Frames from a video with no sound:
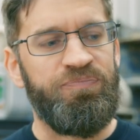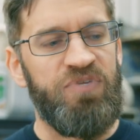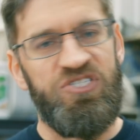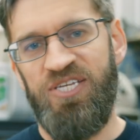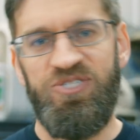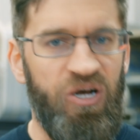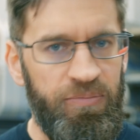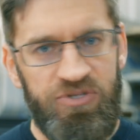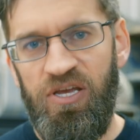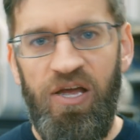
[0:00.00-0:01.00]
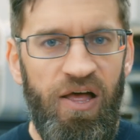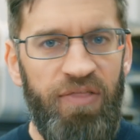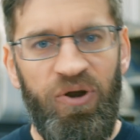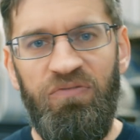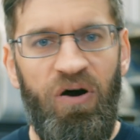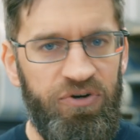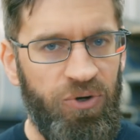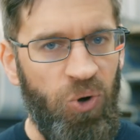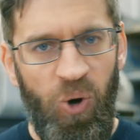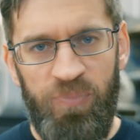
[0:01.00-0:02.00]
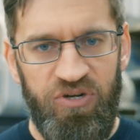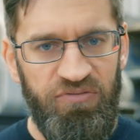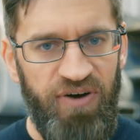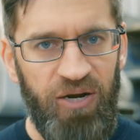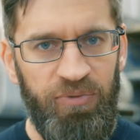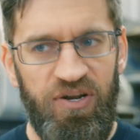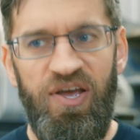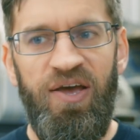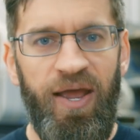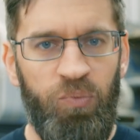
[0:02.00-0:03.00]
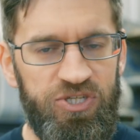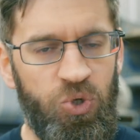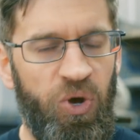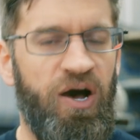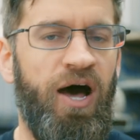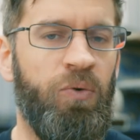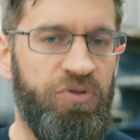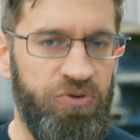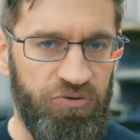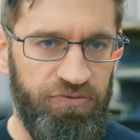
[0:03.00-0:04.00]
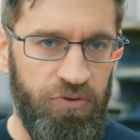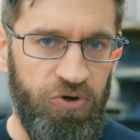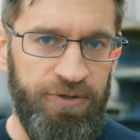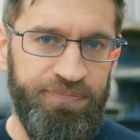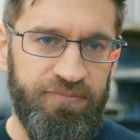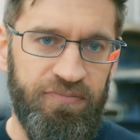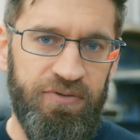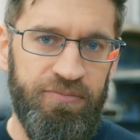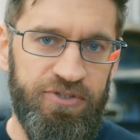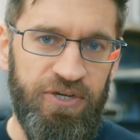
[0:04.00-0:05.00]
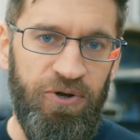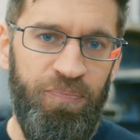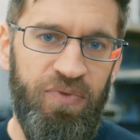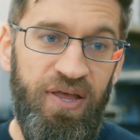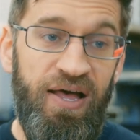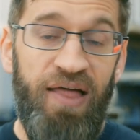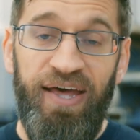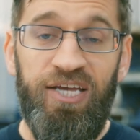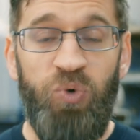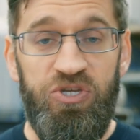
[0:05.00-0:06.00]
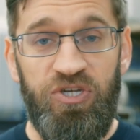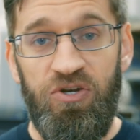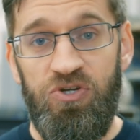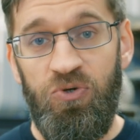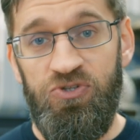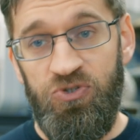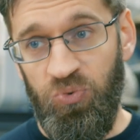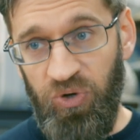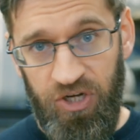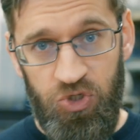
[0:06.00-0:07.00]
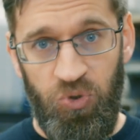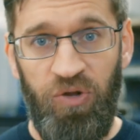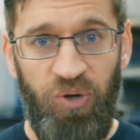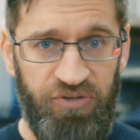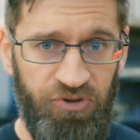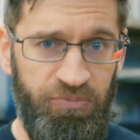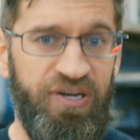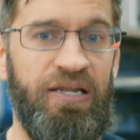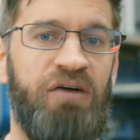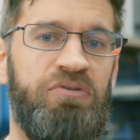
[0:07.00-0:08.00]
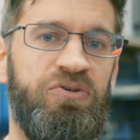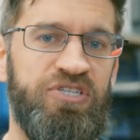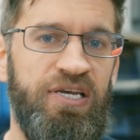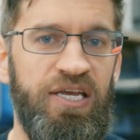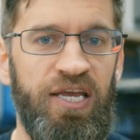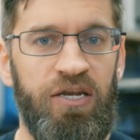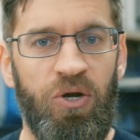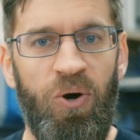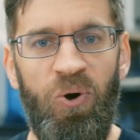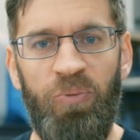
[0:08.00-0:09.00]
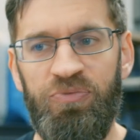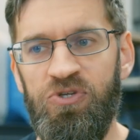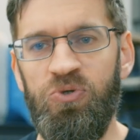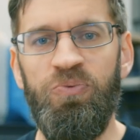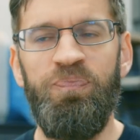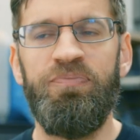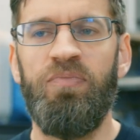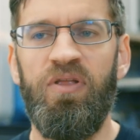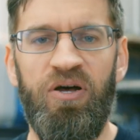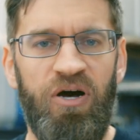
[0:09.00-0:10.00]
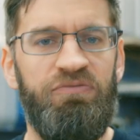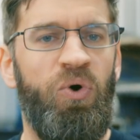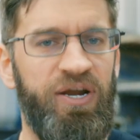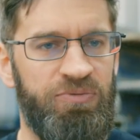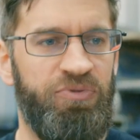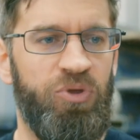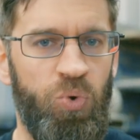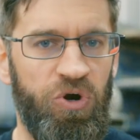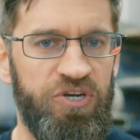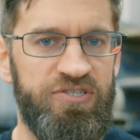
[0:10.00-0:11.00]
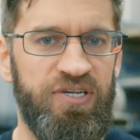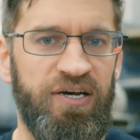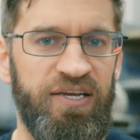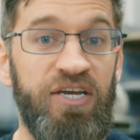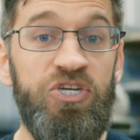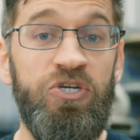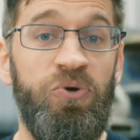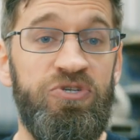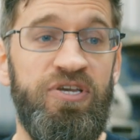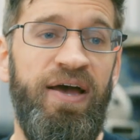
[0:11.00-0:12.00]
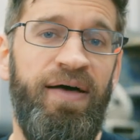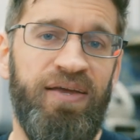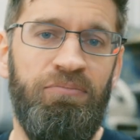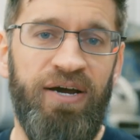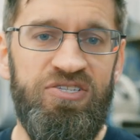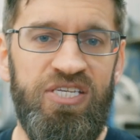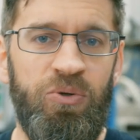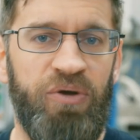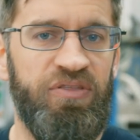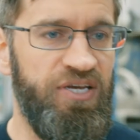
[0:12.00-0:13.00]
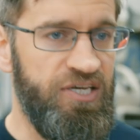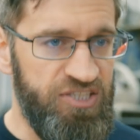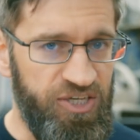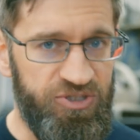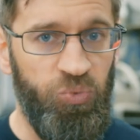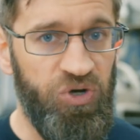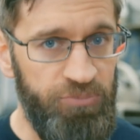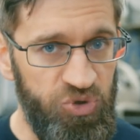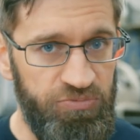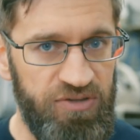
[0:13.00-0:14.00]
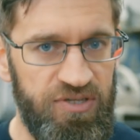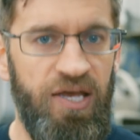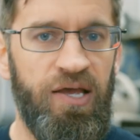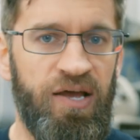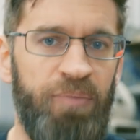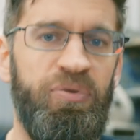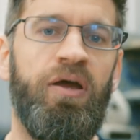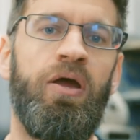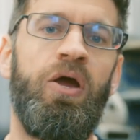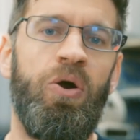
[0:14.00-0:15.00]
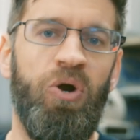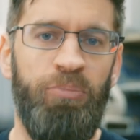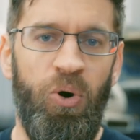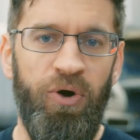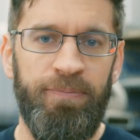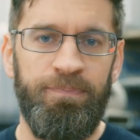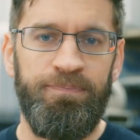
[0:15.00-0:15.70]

systems that are involved in your home's environment and what is going on with your floor. So that is what you can do to really control relative humidity levels in your home to avoid some of the worst issues you might see with seasonal wood movement, cupping, or bowing.